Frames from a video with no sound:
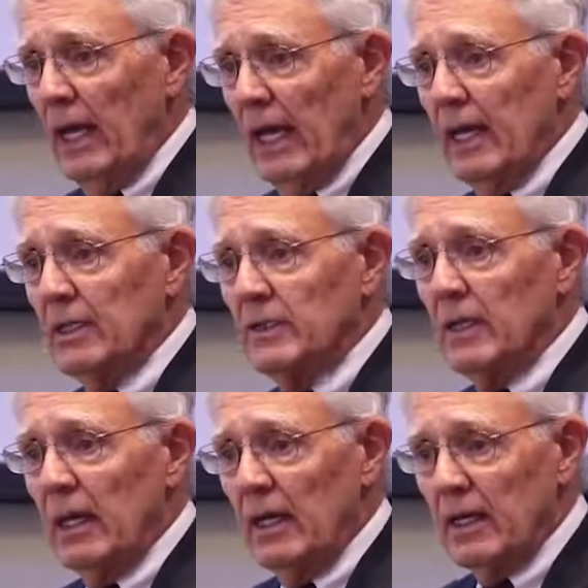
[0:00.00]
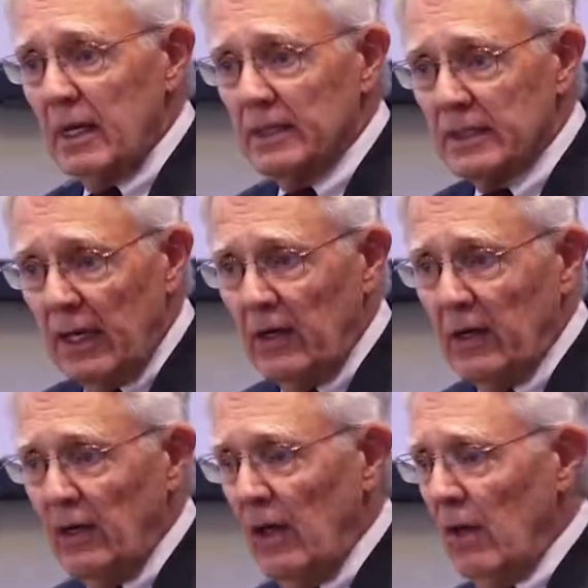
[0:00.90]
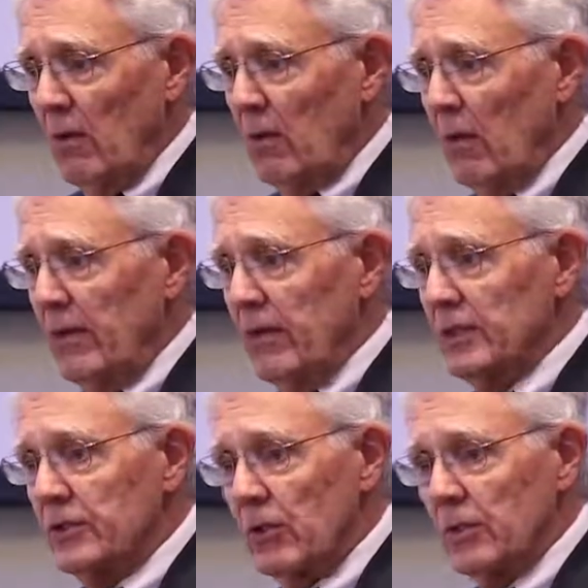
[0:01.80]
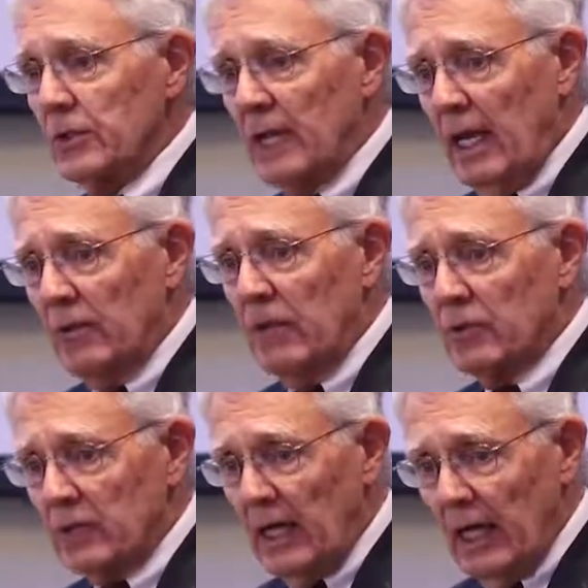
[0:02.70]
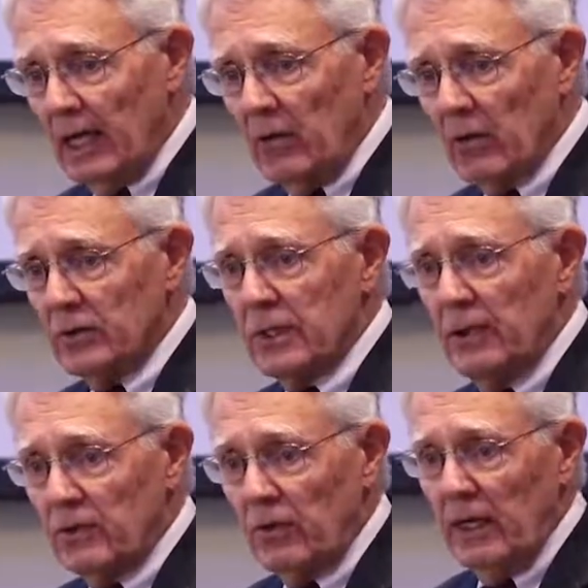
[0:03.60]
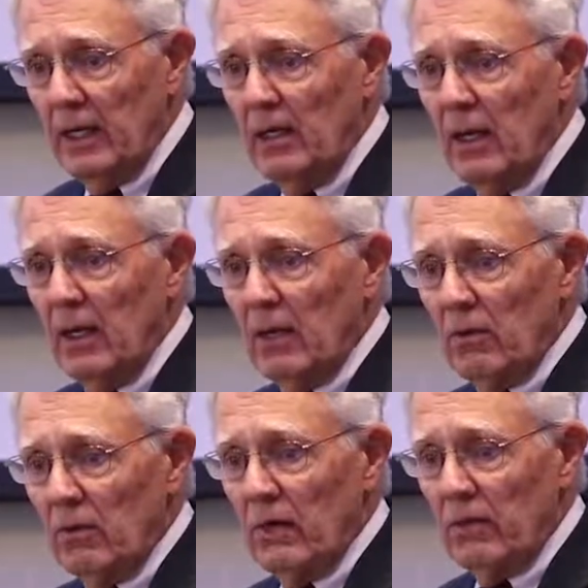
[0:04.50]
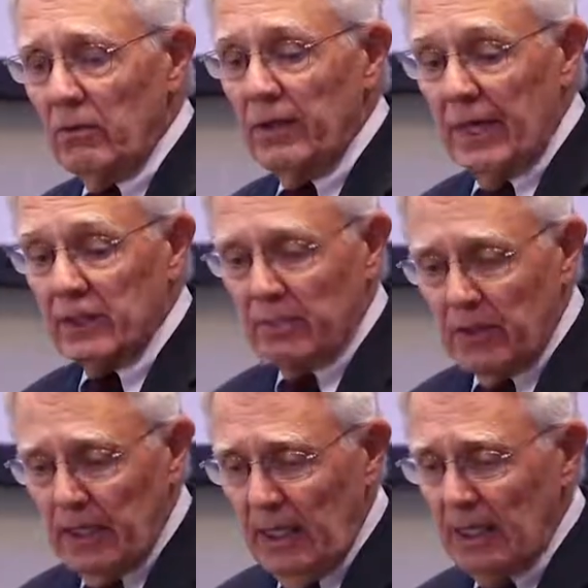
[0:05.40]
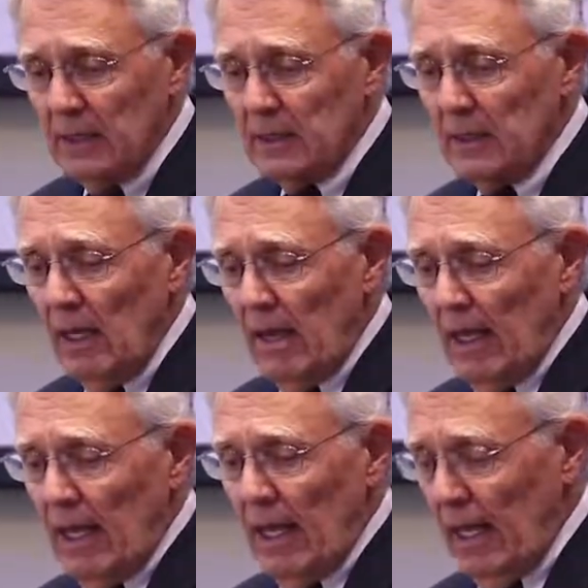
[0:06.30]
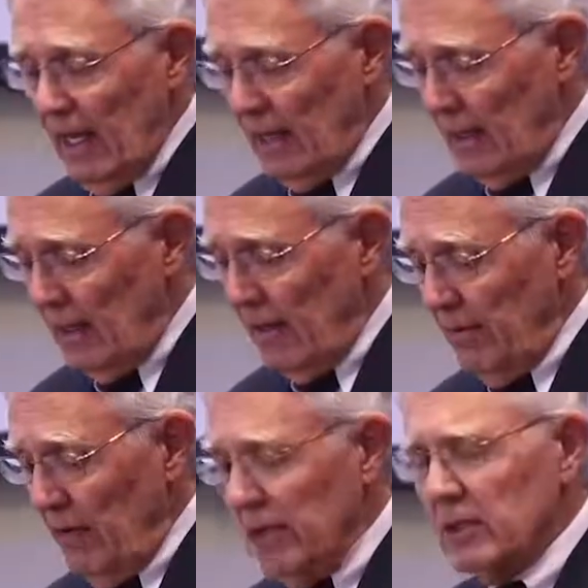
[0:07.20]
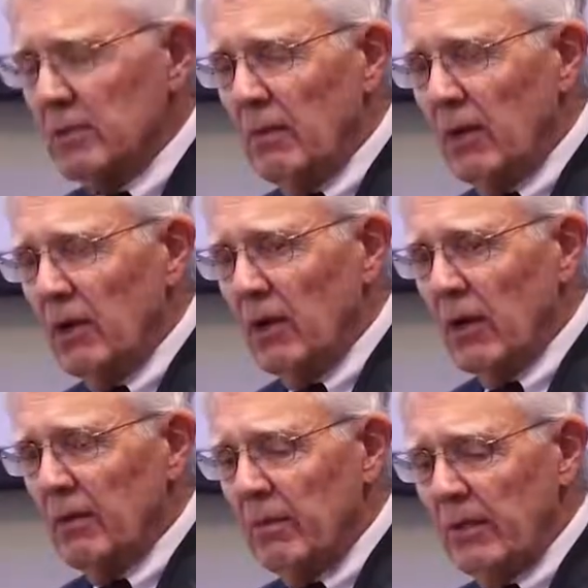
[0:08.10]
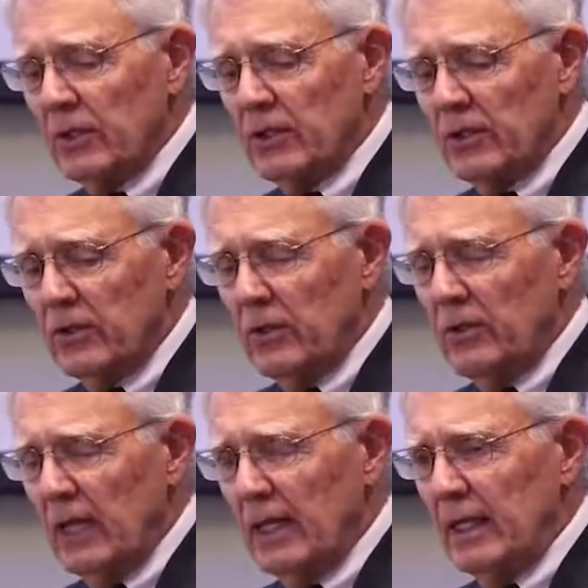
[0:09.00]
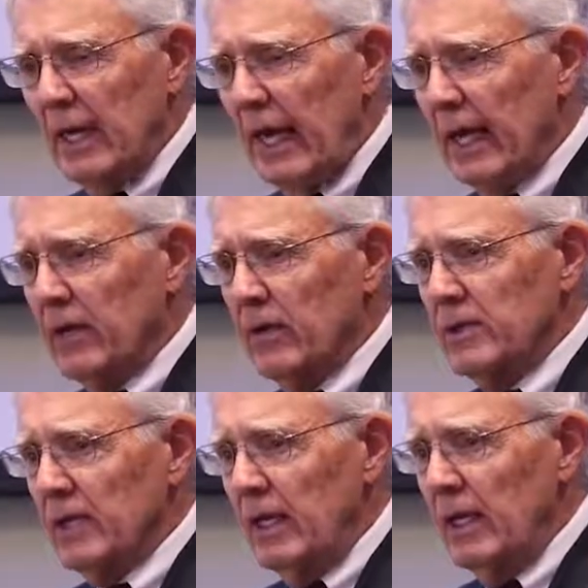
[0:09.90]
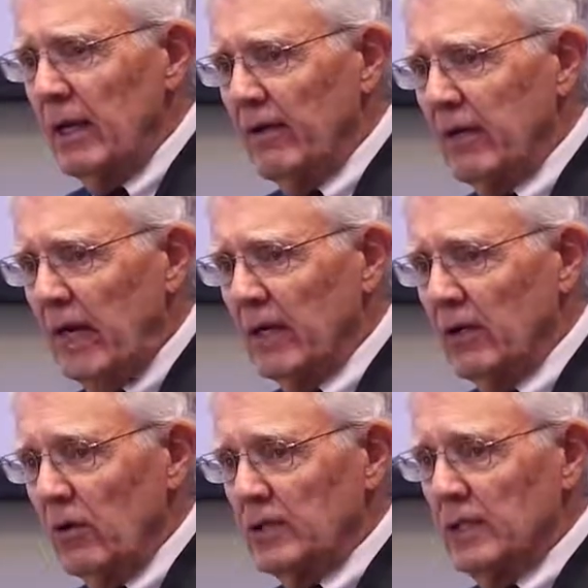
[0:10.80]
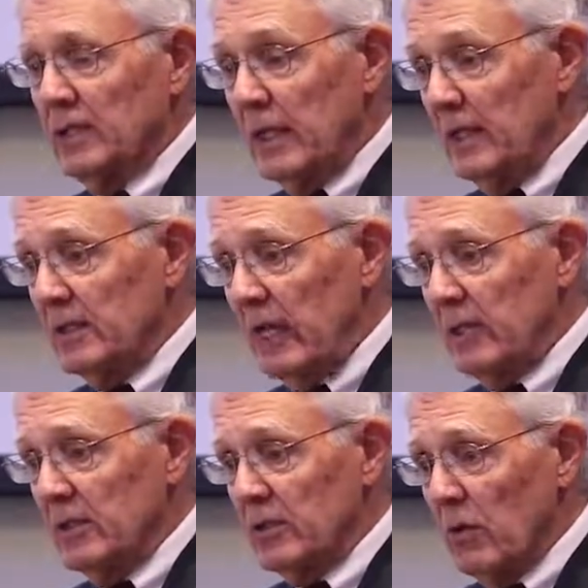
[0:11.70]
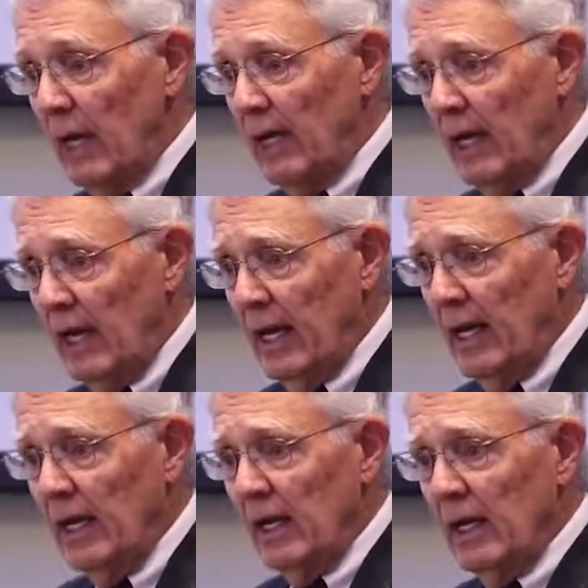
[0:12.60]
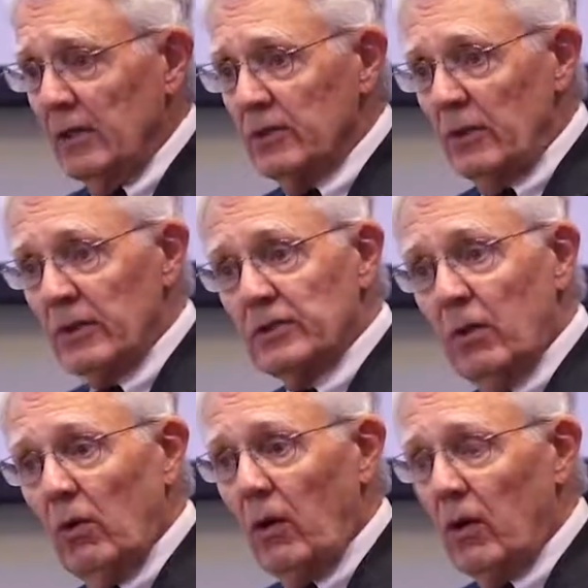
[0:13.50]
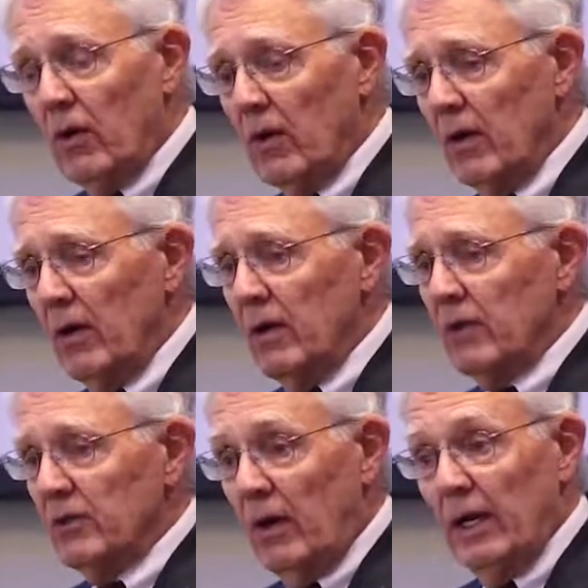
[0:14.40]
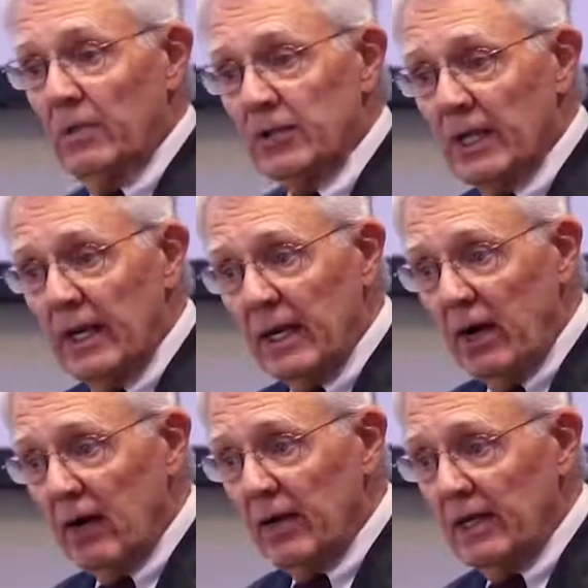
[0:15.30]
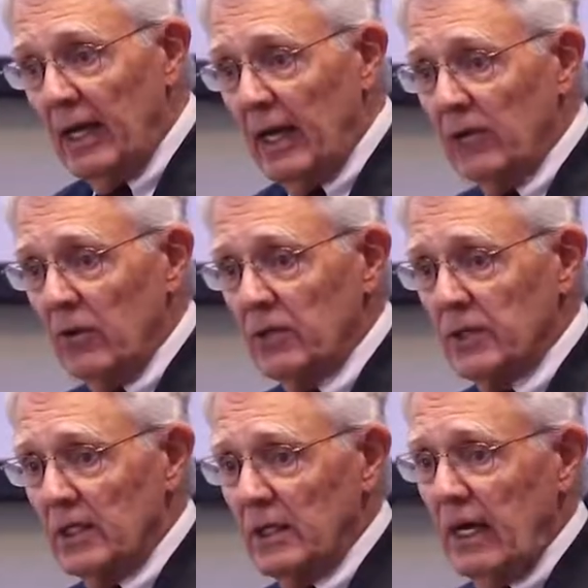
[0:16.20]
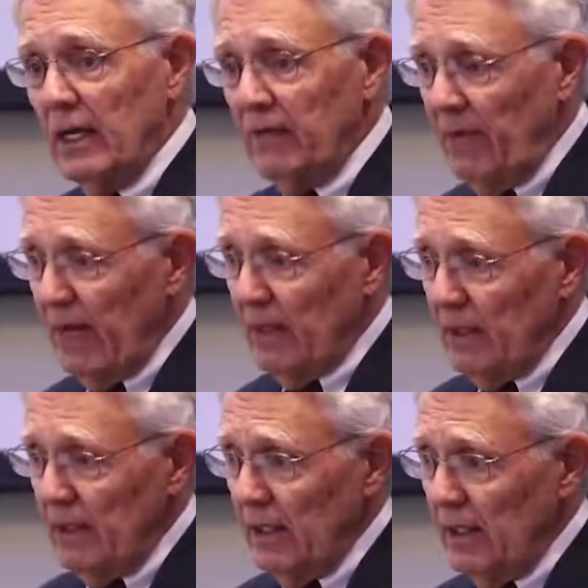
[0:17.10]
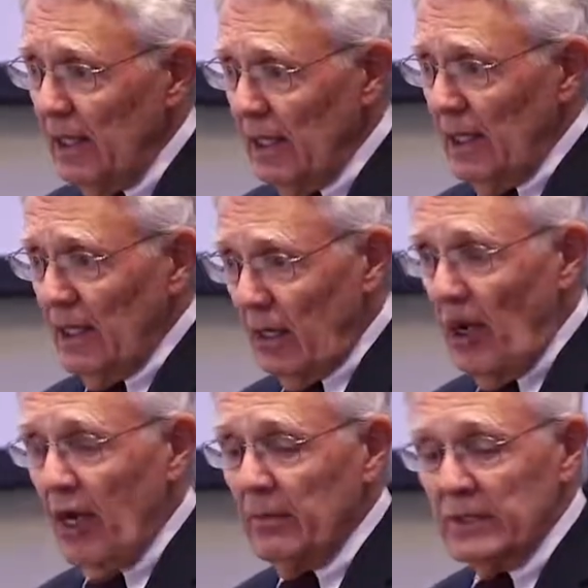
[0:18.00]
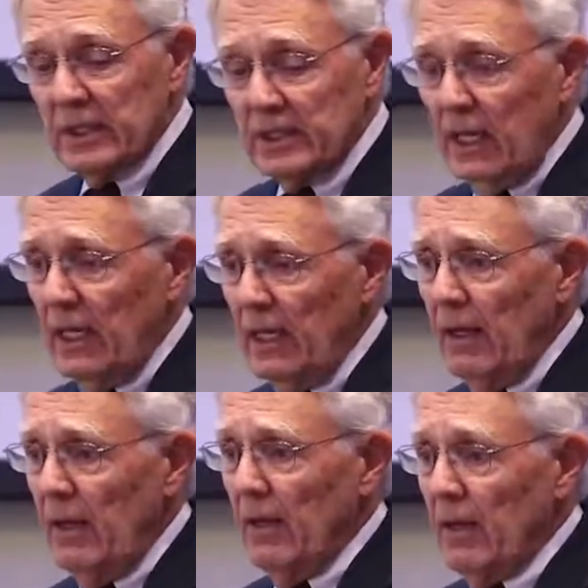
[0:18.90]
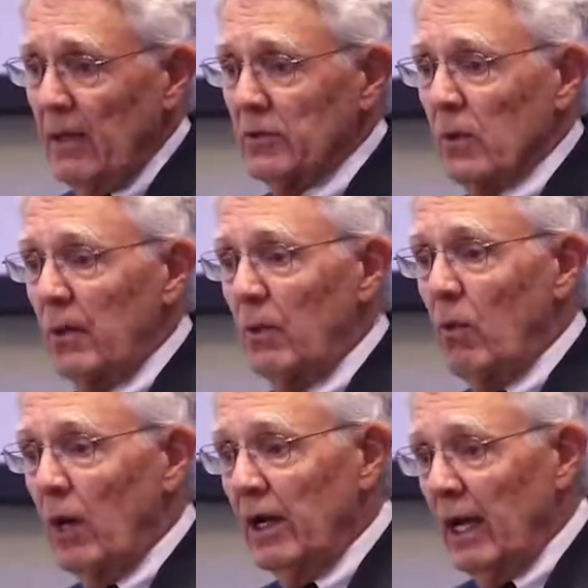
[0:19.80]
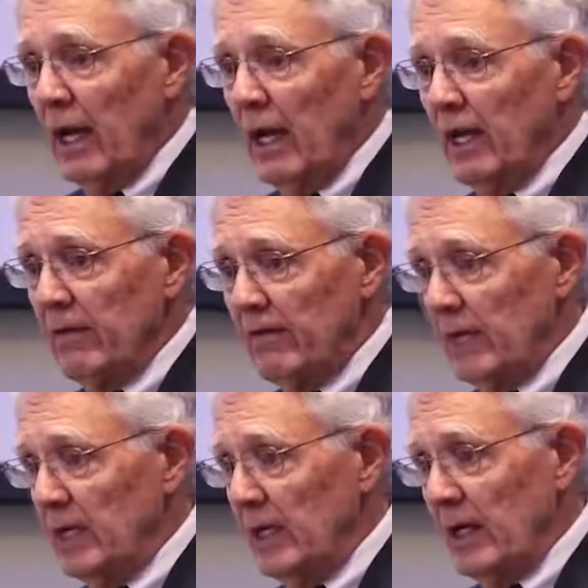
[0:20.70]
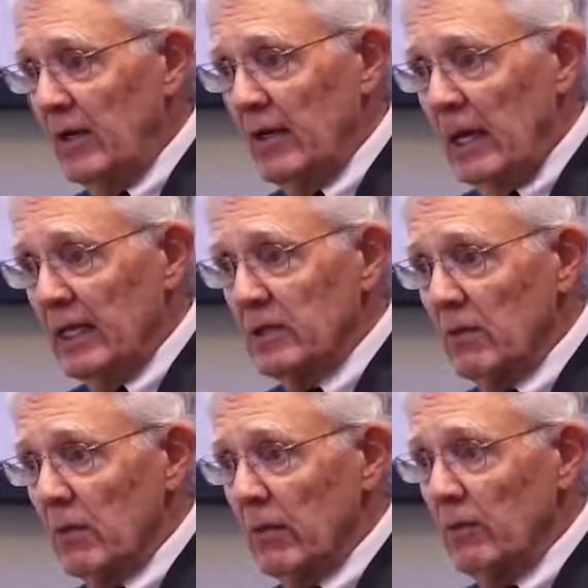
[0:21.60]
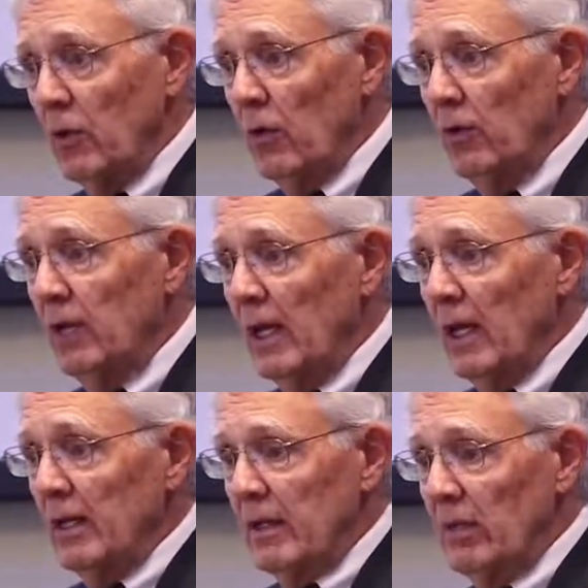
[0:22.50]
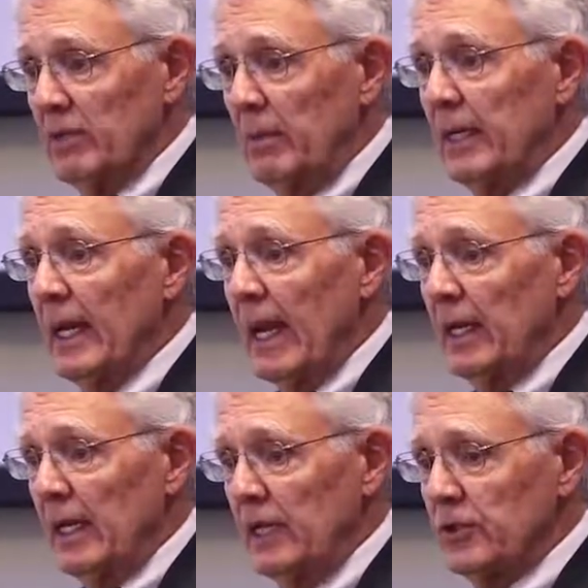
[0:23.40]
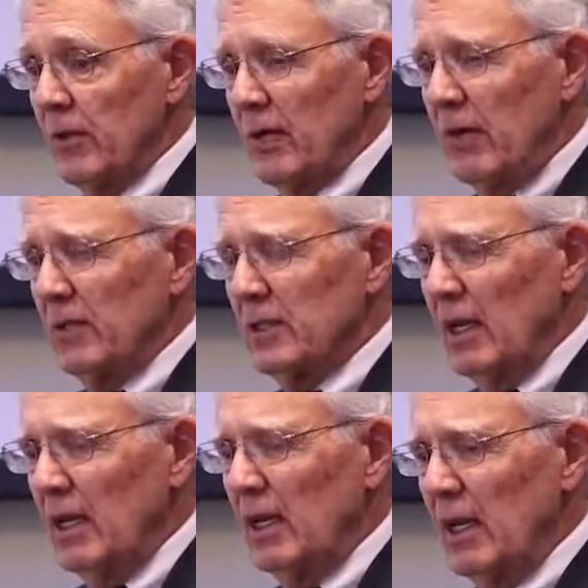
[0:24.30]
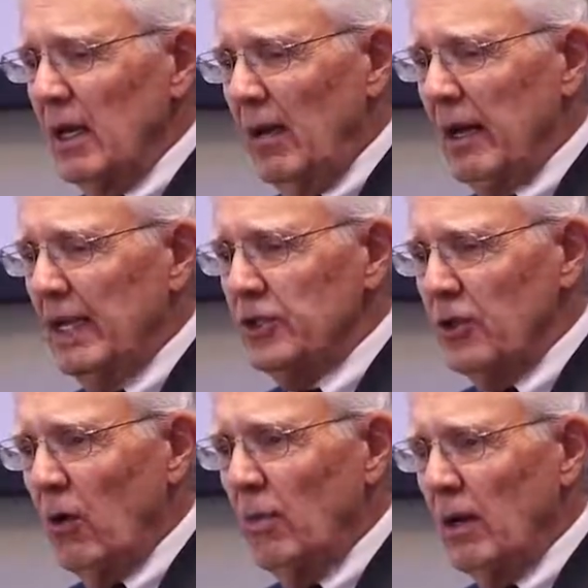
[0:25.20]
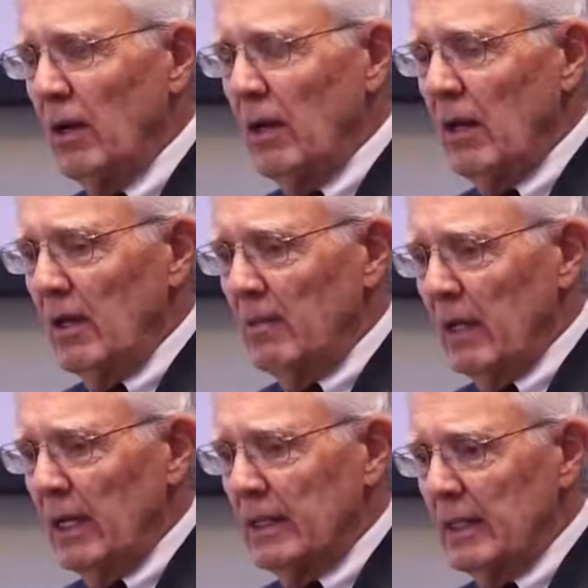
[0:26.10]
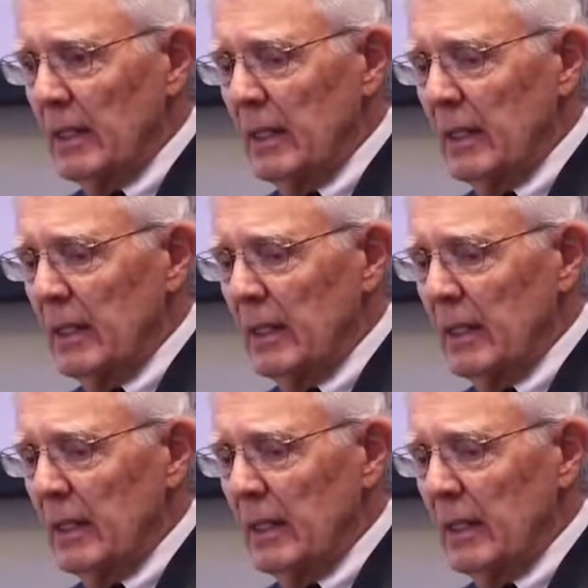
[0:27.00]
has a center where these tumors can be diagnosed and treated with expertise. And I just want to mention too that the accuracy of diagnosis these days is quite high. So there's no longer 20% error in diagnosis. And in fact, in the COMS study, there was only one eye in 1,500 eyes that were removed that was a benign lesion. It was a hemangioma, but